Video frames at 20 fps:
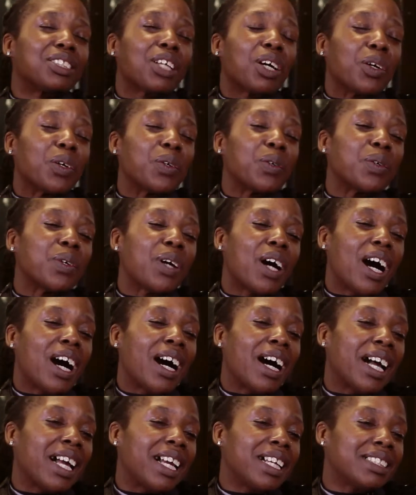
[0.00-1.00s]
So
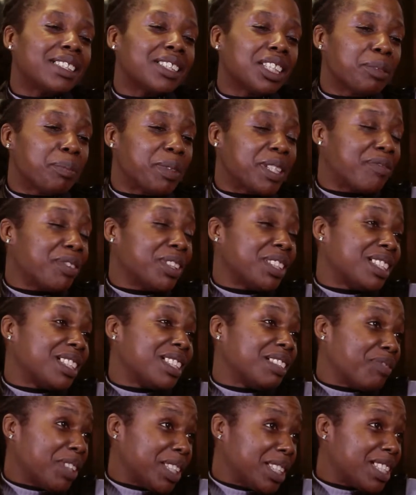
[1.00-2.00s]
I done a bit of
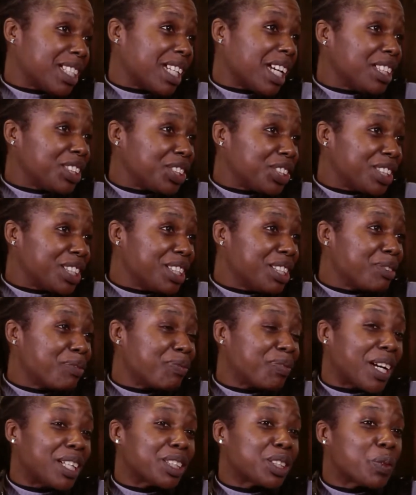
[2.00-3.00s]
investigation,
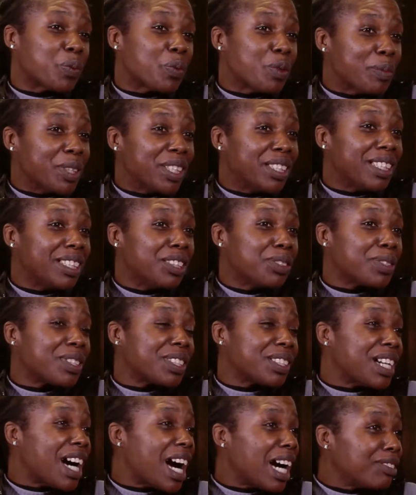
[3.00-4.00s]
found a woman,
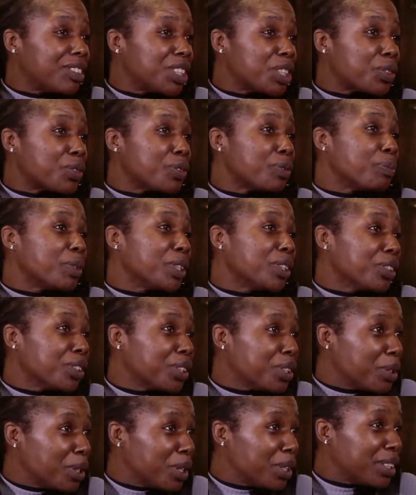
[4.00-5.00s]
Lucy Harris, who'd been
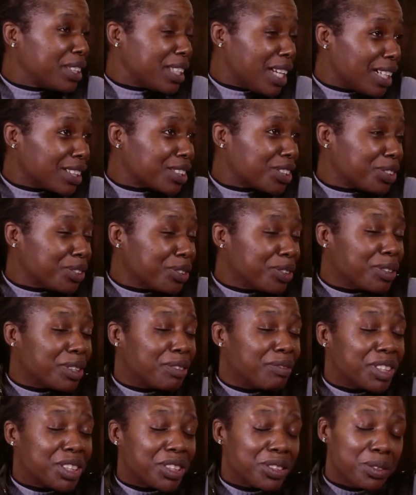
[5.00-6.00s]
on the actual
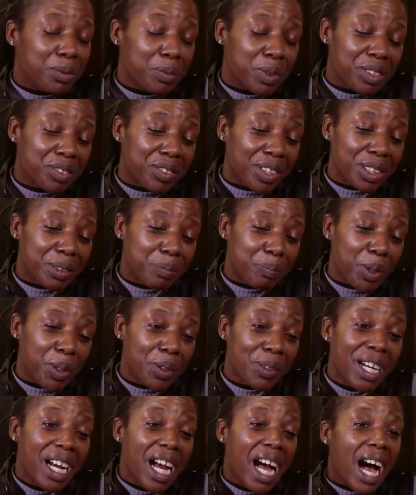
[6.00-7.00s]
original Windrush
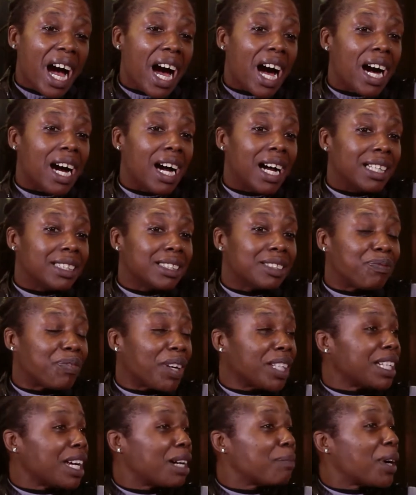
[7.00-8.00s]
boat, and
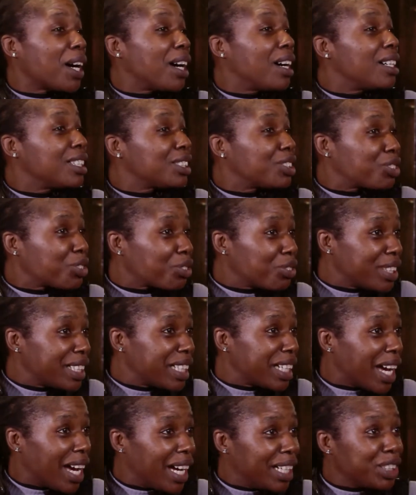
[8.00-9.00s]
found out about her
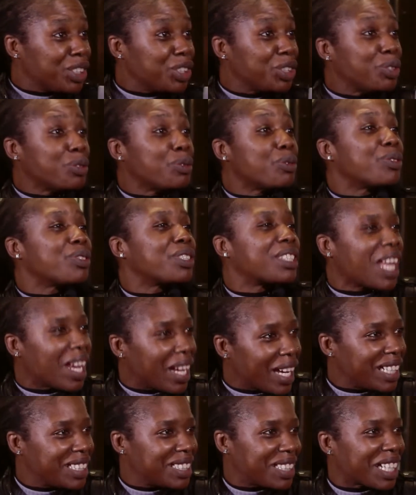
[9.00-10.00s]
story and used
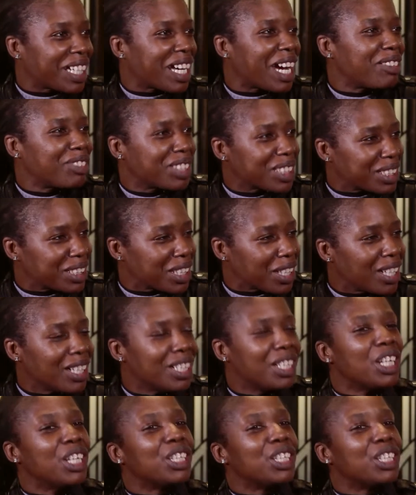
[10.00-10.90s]
that as a character